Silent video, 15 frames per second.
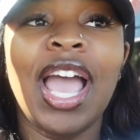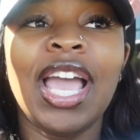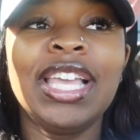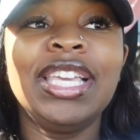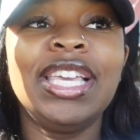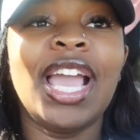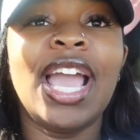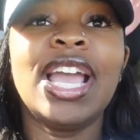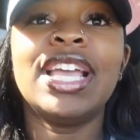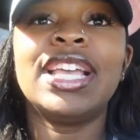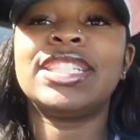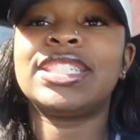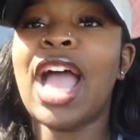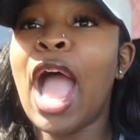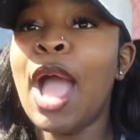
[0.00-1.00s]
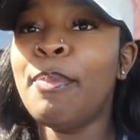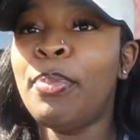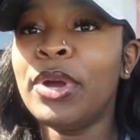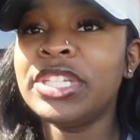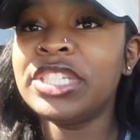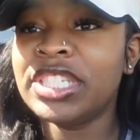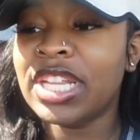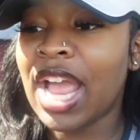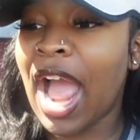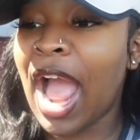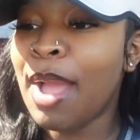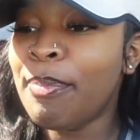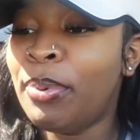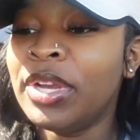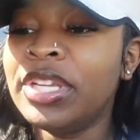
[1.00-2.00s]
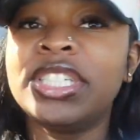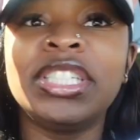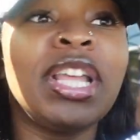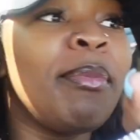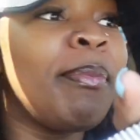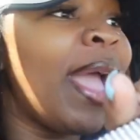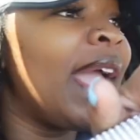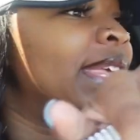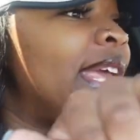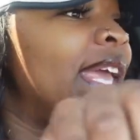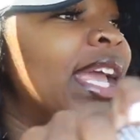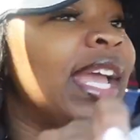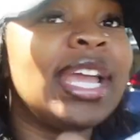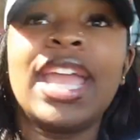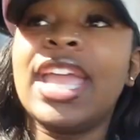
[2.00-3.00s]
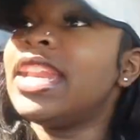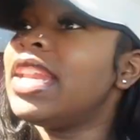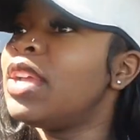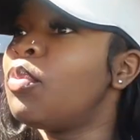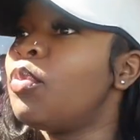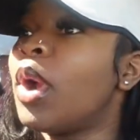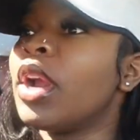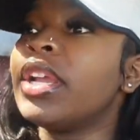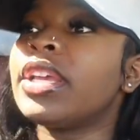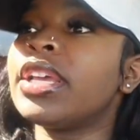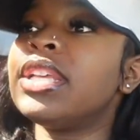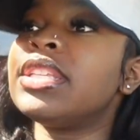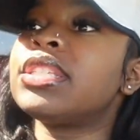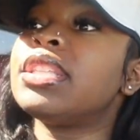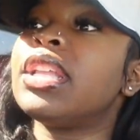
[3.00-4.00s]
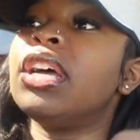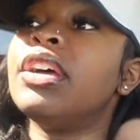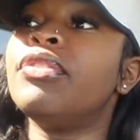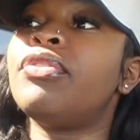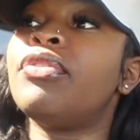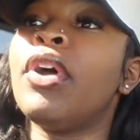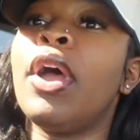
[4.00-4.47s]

Yes. Wow. I pushed it back in, and it worked and stuff.